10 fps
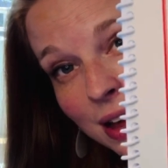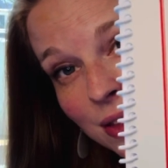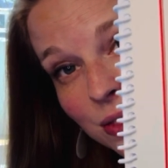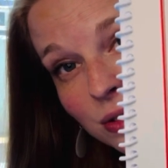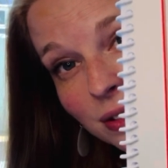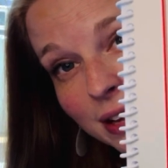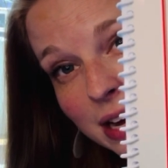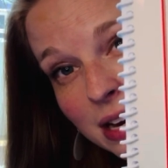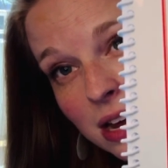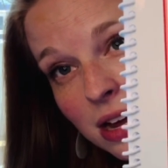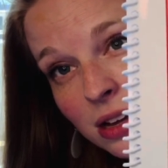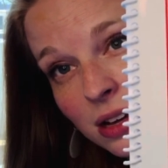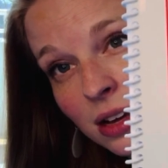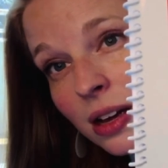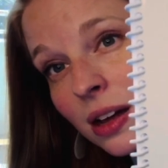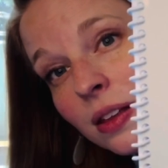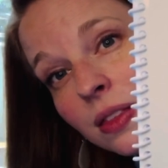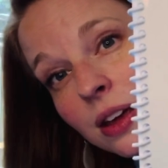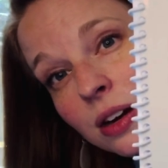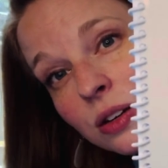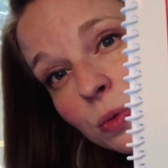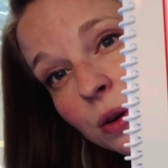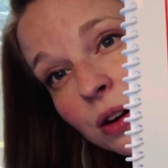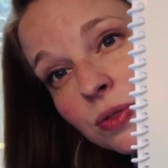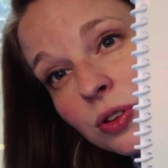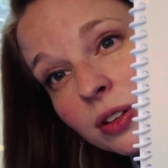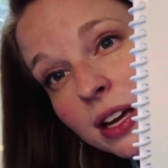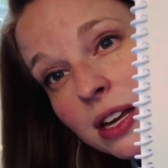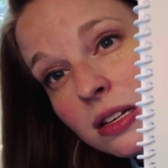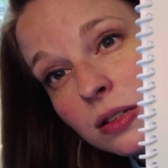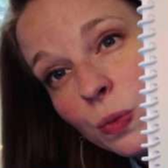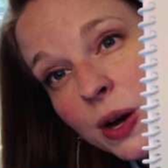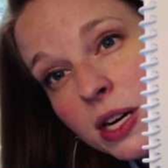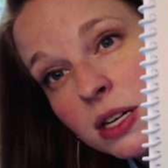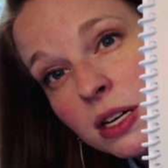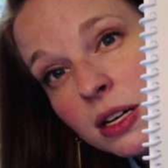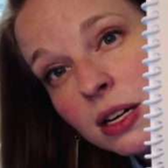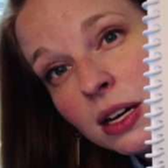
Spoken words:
there's a lady, there's one of her ladies in waiting,